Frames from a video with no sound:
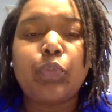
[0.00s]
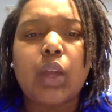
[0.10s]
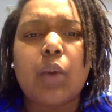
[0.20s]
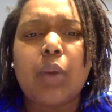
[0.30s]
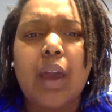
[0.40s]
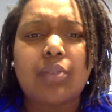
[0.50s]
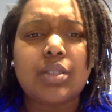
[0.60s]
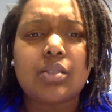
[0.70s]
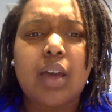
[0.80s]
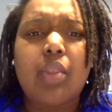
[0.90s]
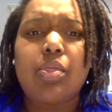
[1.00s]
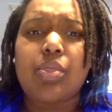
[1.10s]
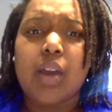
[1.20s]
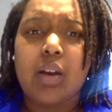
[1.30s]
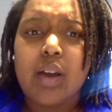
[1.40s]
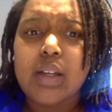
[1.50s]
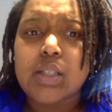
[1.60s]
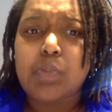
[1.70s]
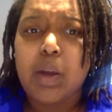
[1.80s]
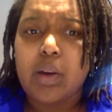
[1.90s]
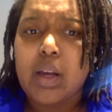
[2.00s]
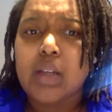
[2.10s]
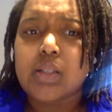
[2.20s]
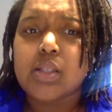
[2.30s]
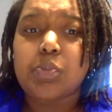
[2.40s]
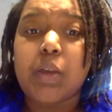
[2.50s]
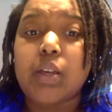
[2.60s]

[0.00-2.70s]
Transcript: And we have to let their experience speak